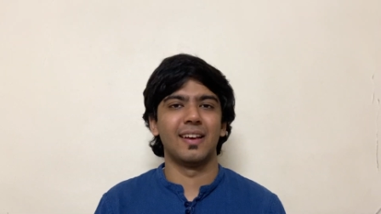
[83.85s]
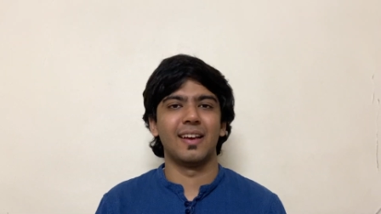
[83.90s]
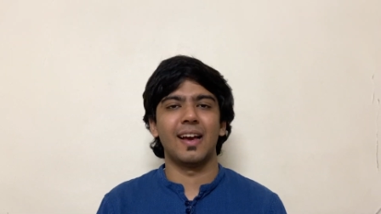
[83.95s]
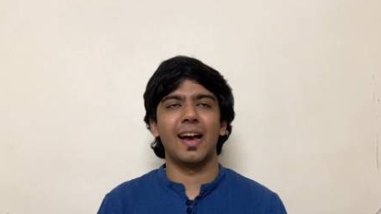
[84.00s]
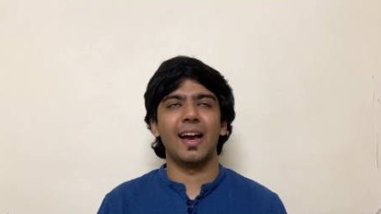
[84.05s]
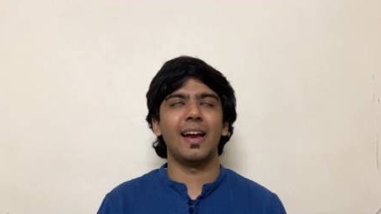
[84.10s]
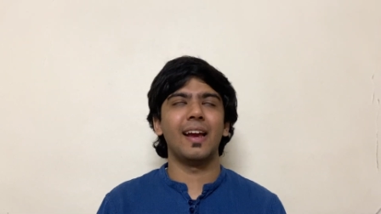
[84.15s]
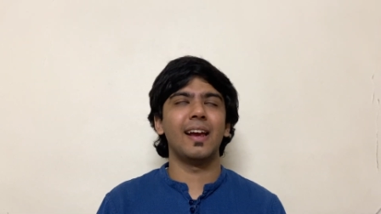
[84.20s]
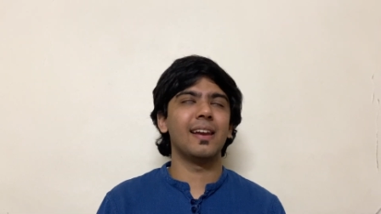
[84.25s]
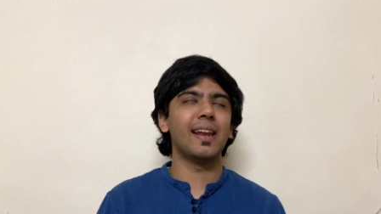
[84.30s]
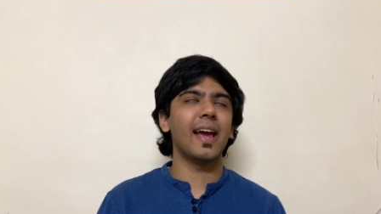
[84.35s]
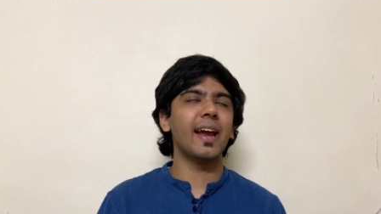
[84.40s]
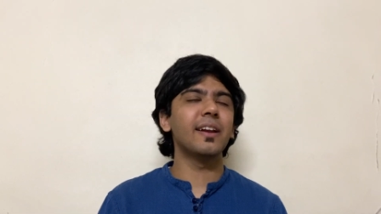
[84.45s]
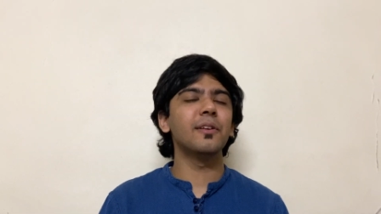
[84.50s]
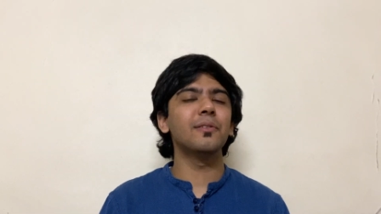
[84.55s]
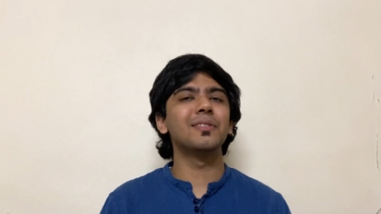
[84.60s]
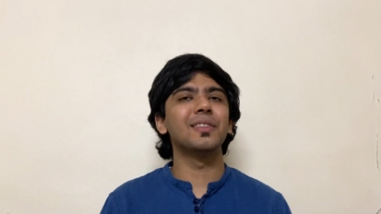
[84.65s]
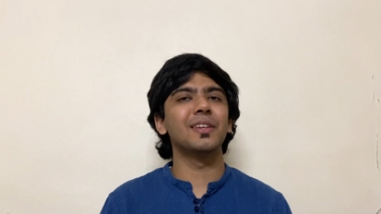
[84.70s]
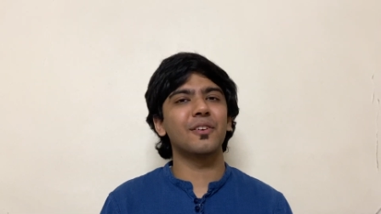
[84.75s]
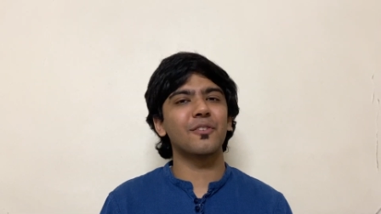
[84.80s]
I like
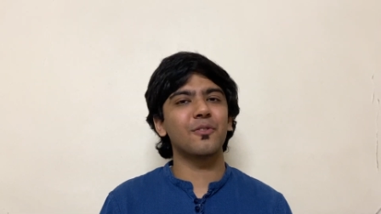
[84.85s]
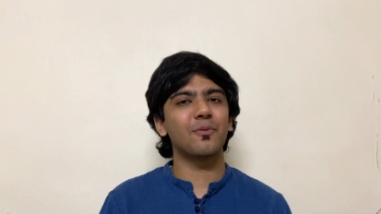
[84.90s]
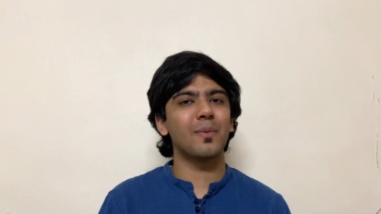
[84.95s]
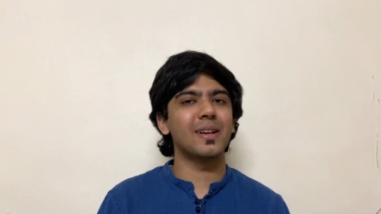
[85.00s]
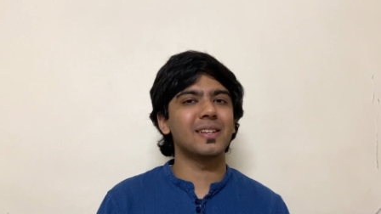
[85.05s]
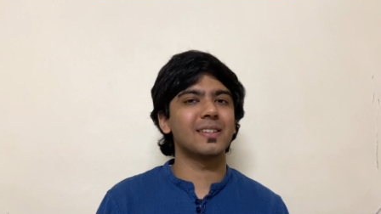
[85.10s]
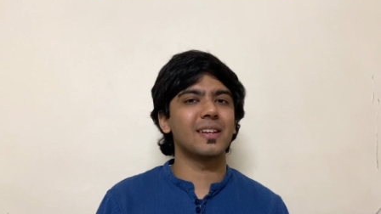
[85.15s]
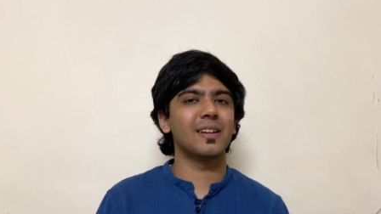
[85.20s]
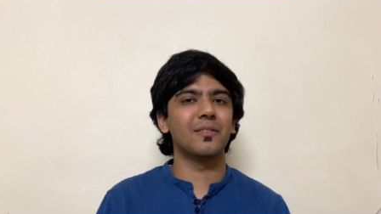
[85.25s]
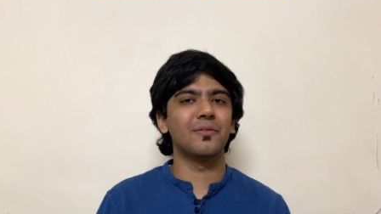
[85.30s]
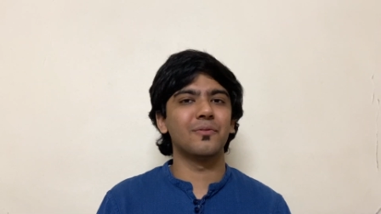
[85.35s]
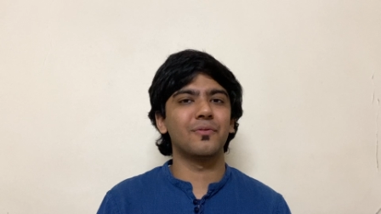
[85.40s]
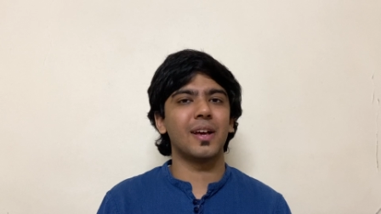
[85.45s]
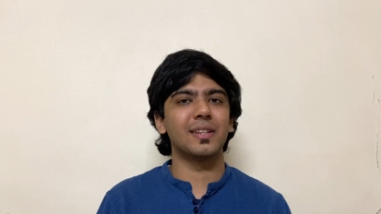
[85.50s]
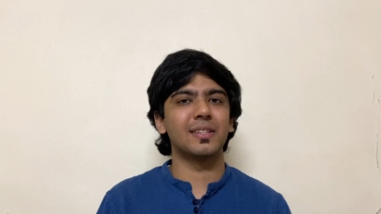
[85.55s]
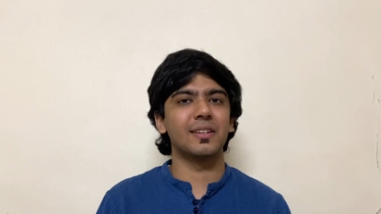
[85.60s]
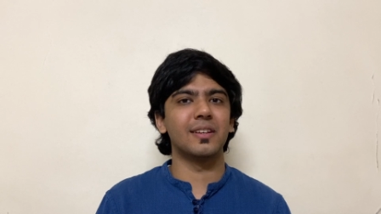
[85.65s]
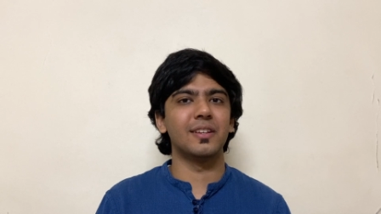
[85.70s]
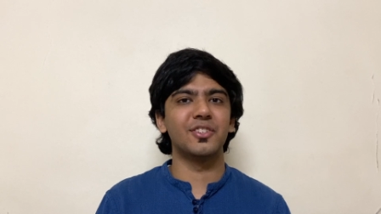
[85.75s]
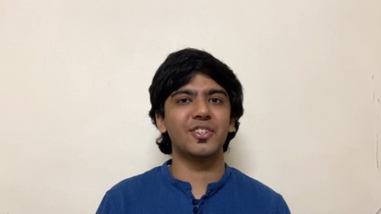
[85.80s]
to think of myself
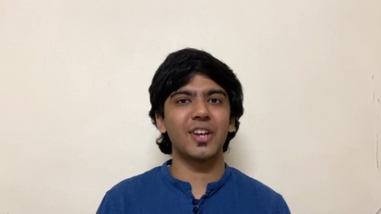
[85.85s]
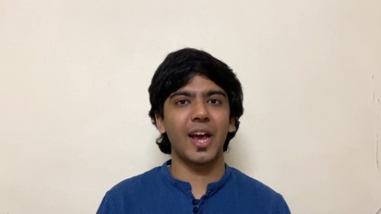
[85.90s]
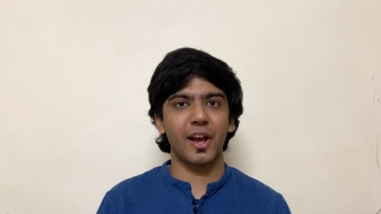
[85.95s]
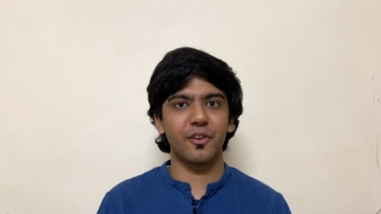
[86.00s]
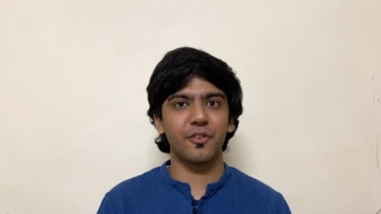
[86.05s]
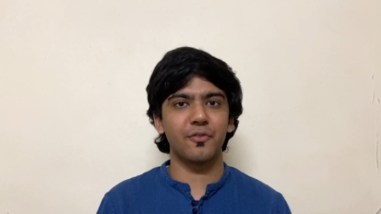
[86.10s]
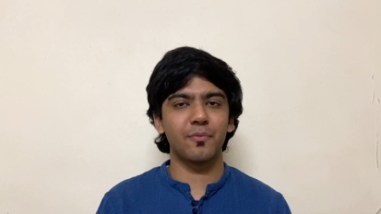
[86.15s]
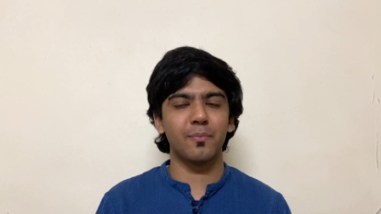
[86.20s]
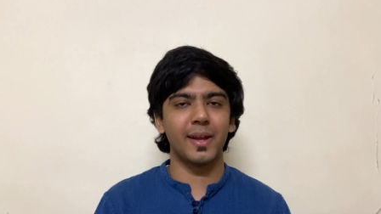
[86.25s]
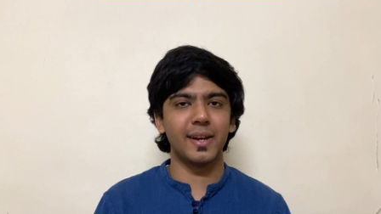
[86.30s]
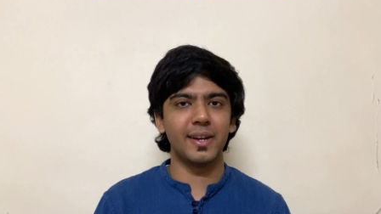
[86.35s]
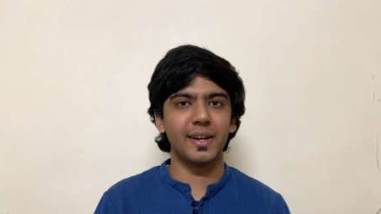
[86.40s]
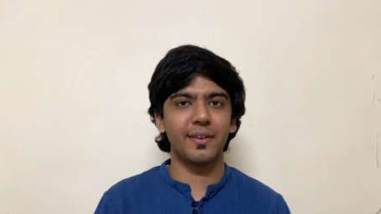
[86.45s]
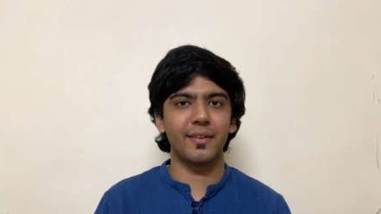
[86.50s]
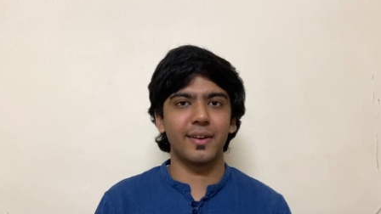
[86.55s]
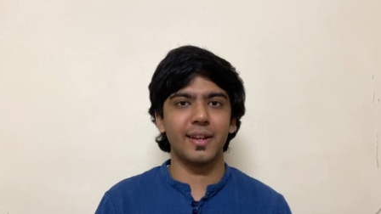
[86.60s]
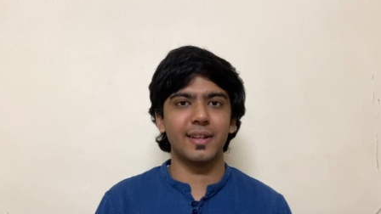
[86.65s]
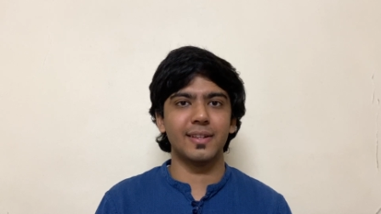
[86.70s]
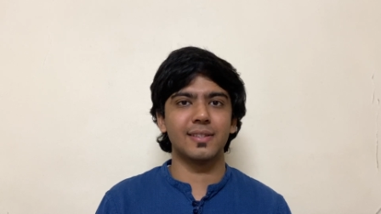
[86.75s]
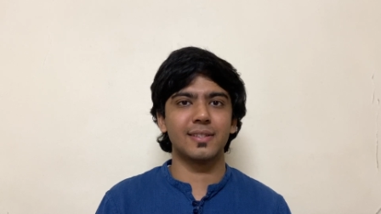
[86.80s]
as a jack of many
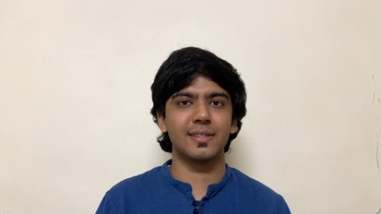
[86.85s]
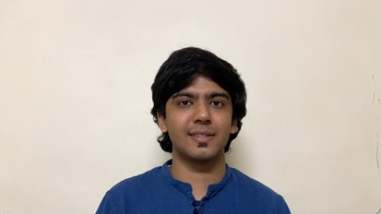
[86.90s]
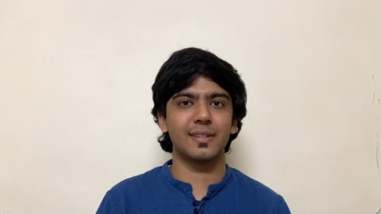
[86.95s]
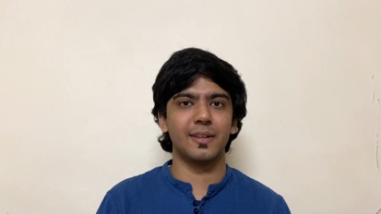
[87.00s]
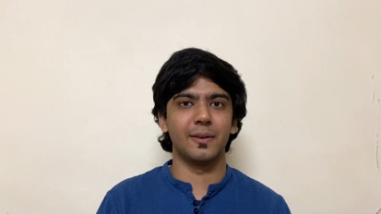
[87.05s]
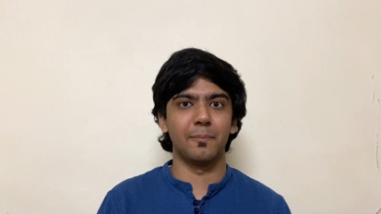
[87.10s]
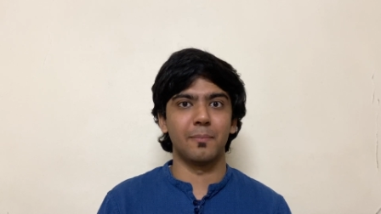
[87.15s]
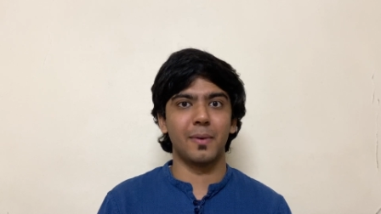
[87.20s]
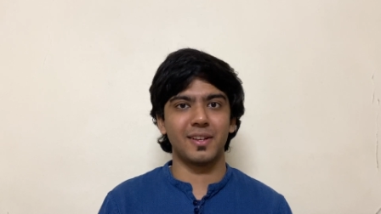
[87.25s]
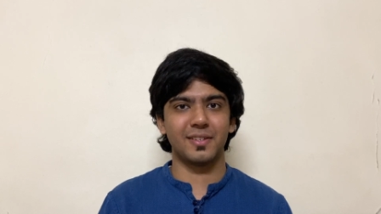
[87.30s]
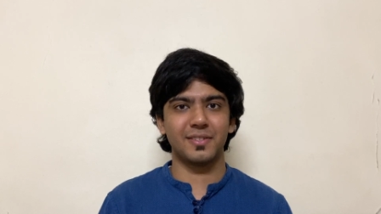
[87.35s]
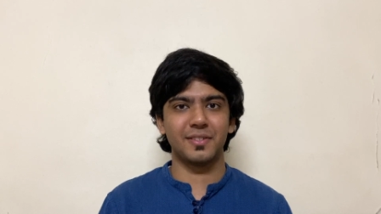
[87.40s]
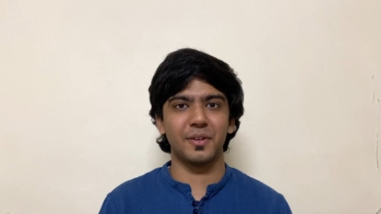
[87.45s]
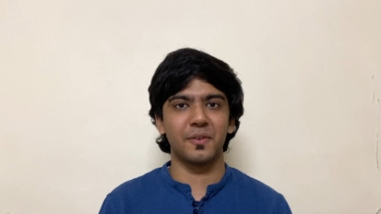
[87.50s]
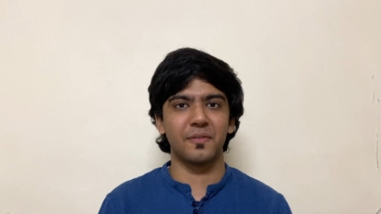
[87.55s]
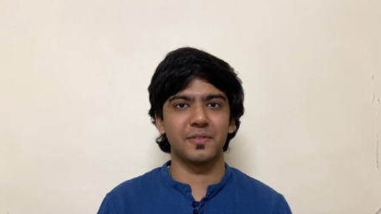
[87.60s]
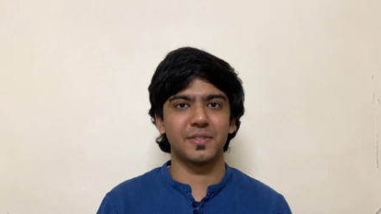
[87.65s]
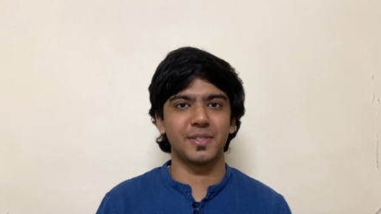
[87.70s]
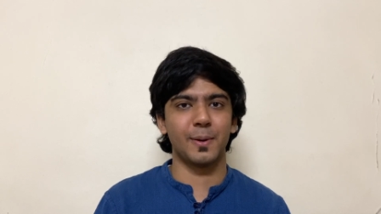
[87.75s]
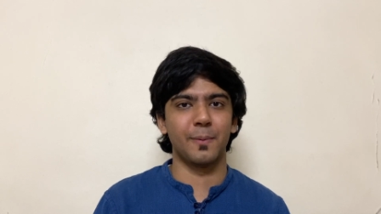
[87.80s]
trades, a master
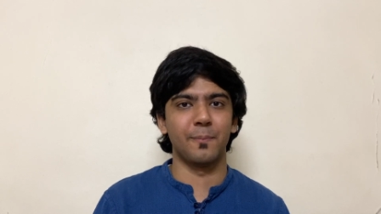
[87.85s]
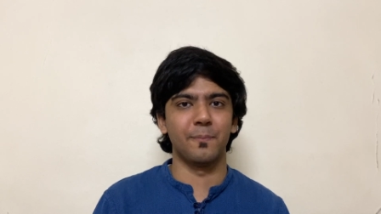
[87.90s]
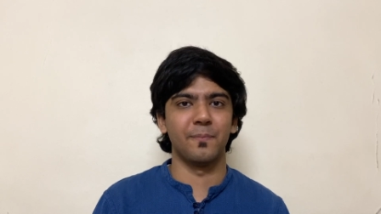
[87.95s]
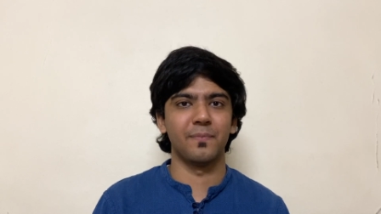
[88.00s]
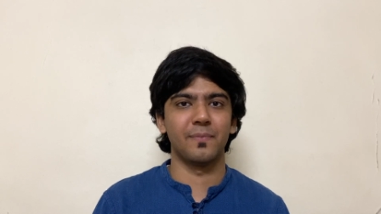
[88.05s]
of some.